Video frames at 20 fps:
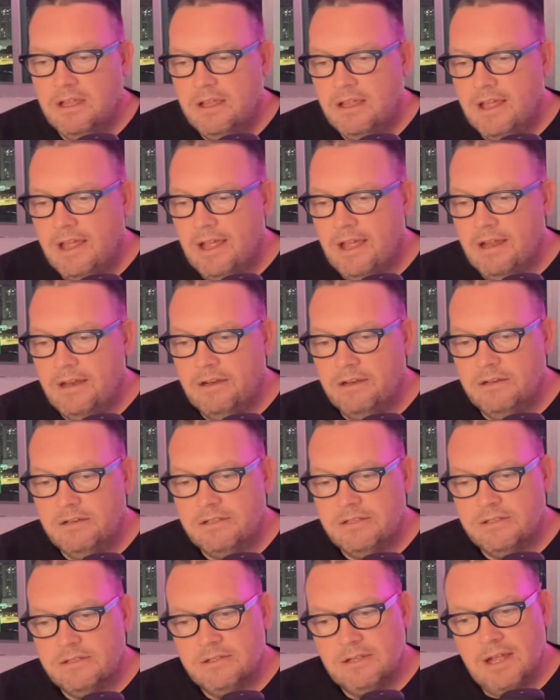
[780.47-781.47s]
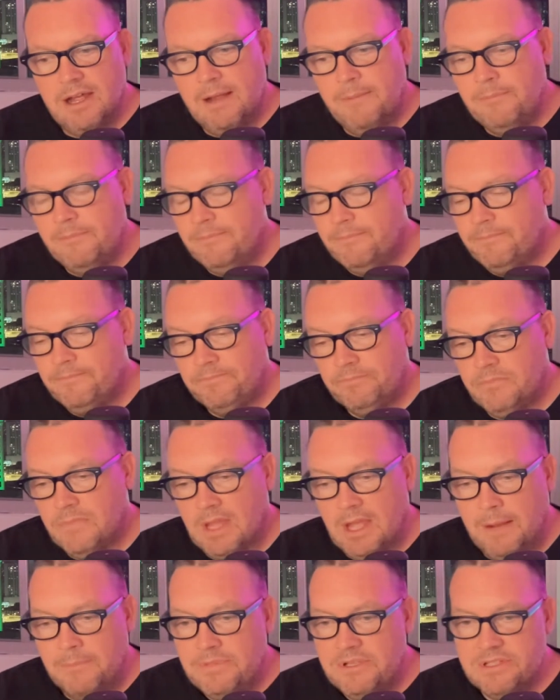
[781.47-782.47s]
and I'm
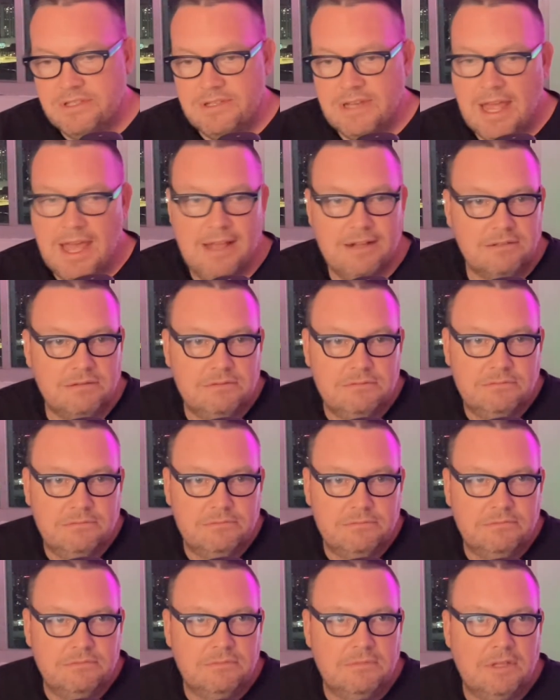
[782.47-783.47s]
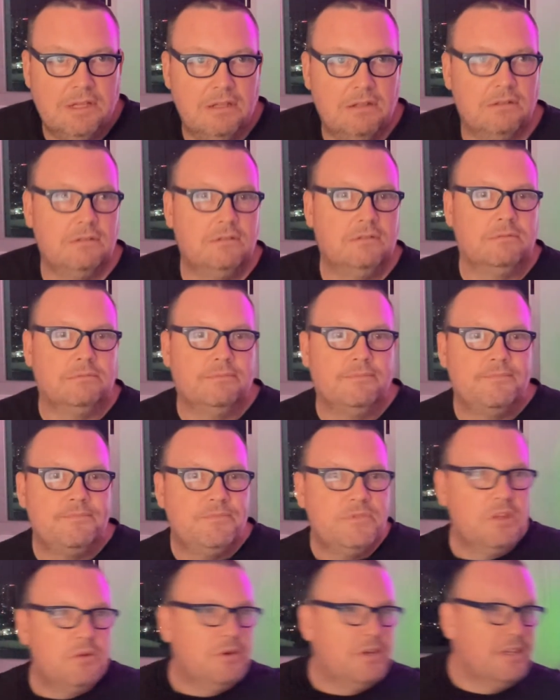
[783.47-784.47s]
just not. Oh,
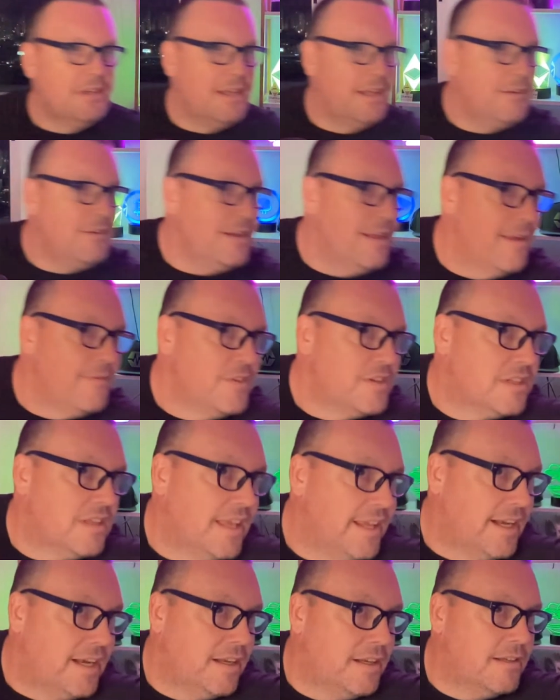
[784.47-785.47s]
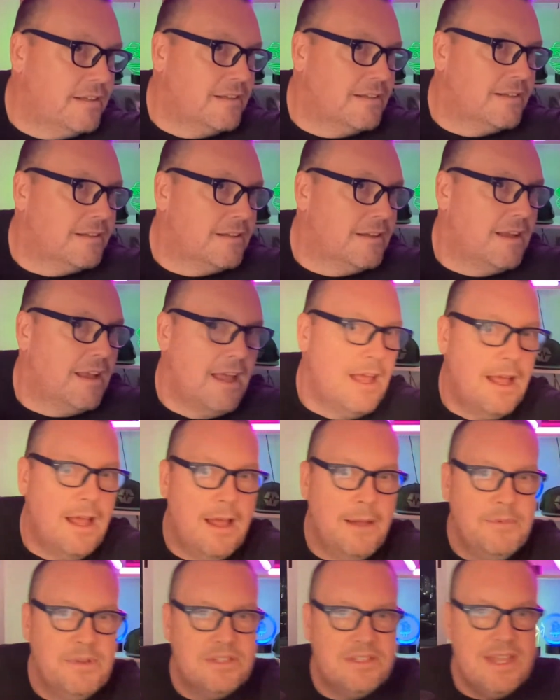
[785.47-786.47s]
I don't even have this light on.
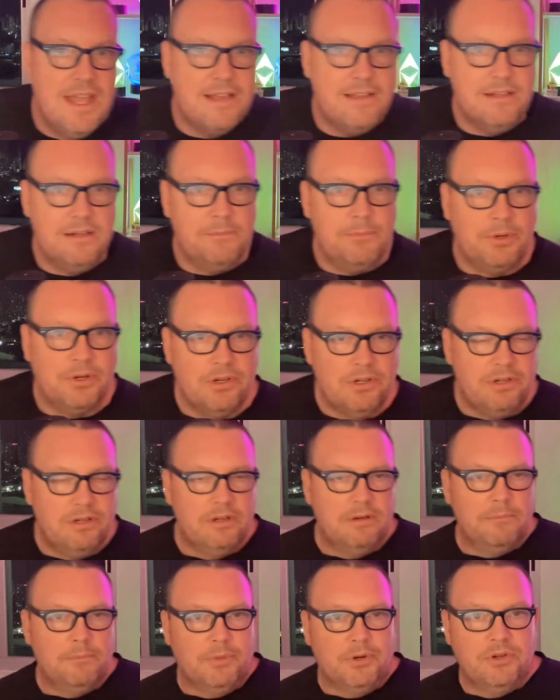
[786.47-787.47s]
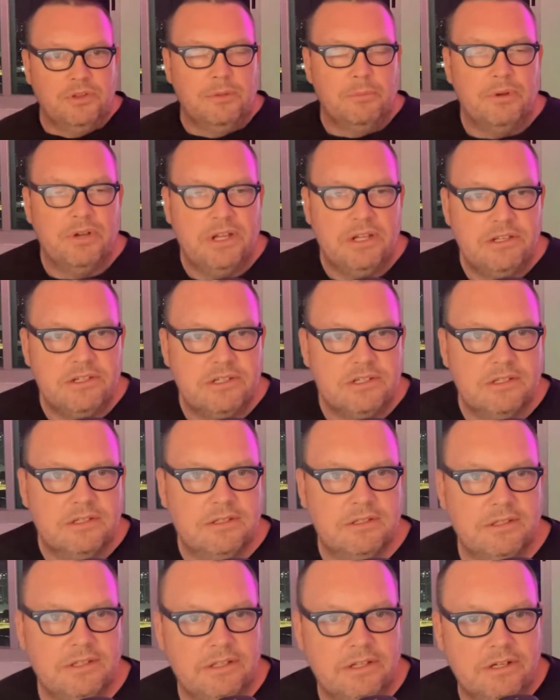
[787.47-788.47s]
I'm just not going to burn the bridge.
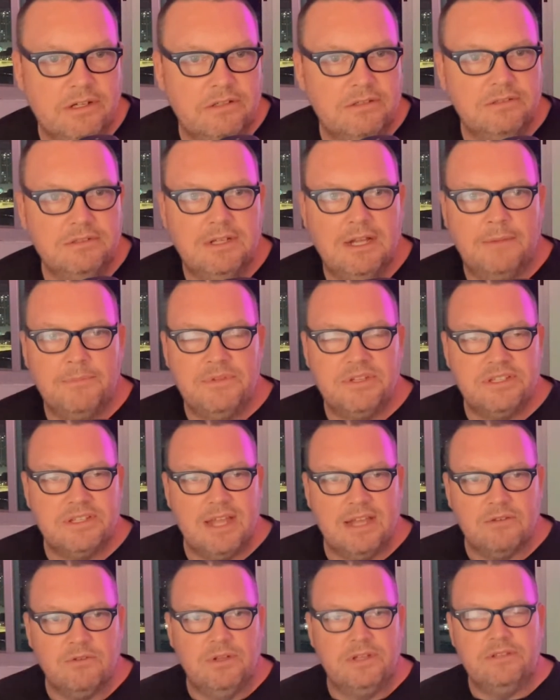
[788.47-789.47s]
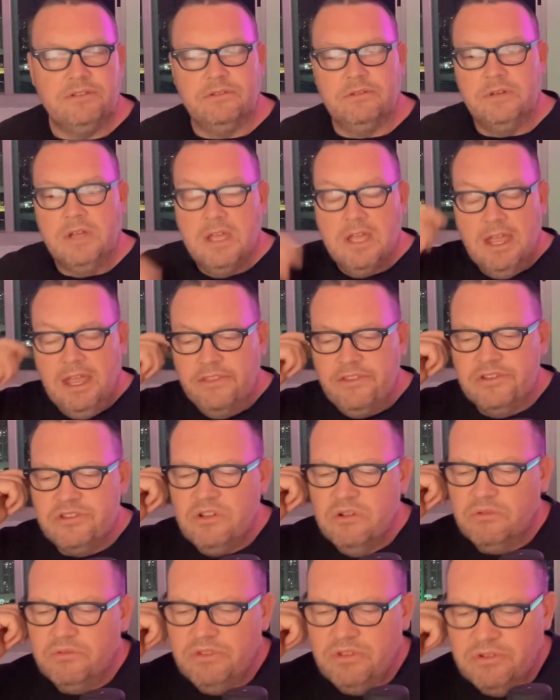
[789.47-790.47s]
I'm just not going to. And
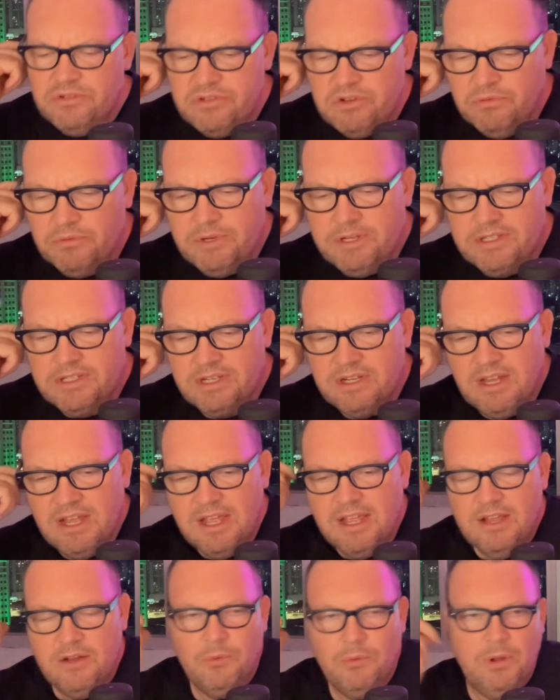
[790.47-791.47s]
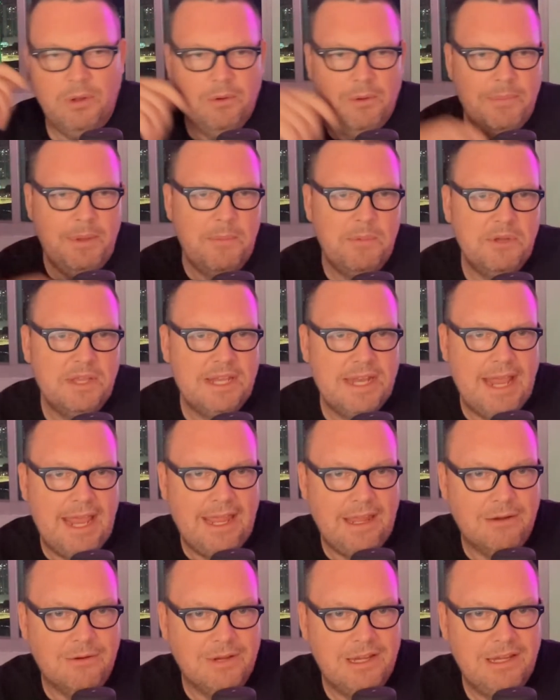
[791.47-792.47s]
there's no reason. When people get
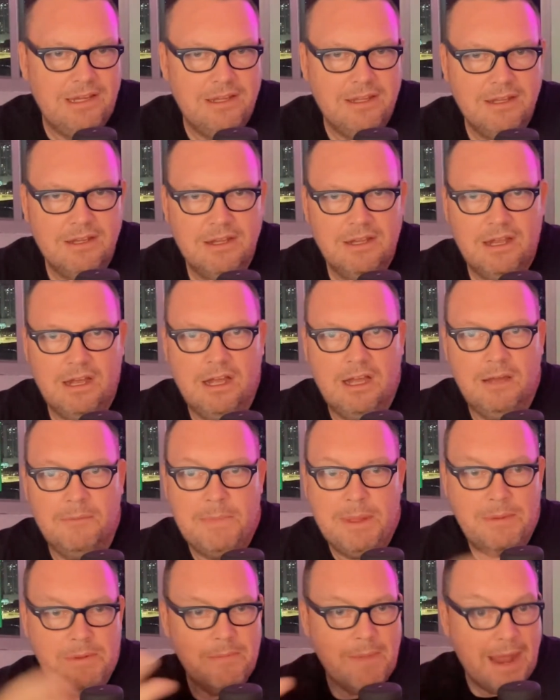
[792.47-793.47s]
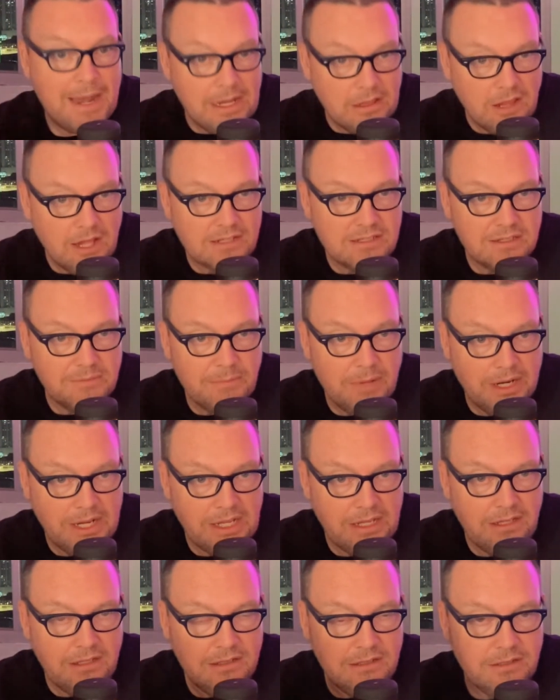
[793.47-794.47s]
angry, maybe Maddie lost some
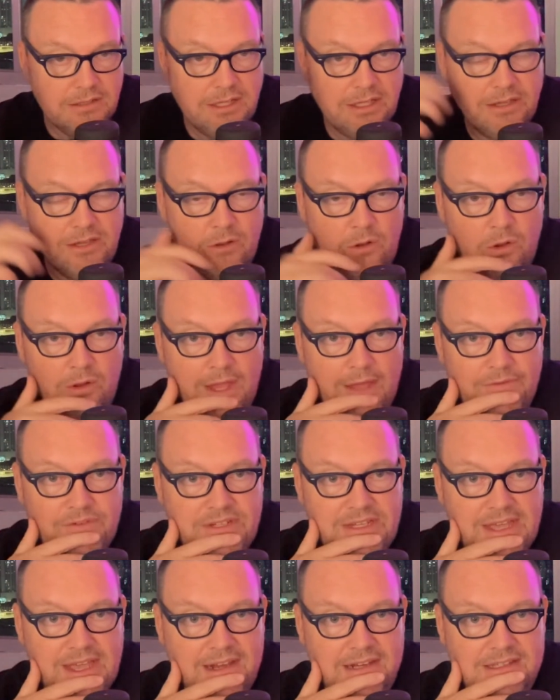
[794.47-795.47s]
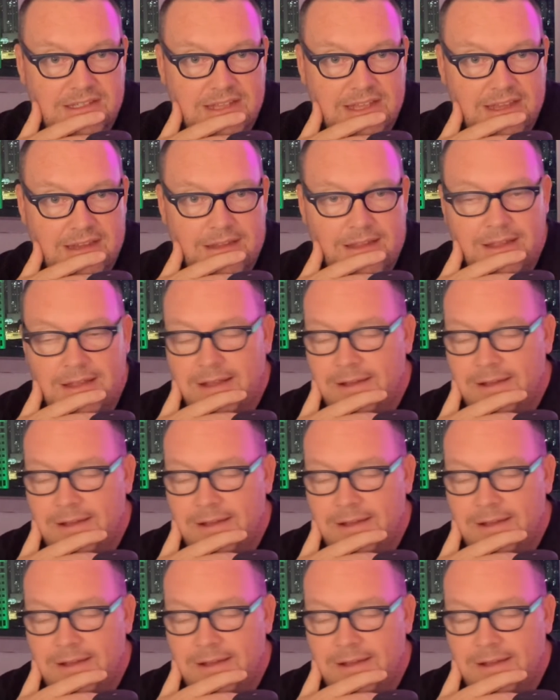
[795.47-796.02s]
money in the whole FTX thing,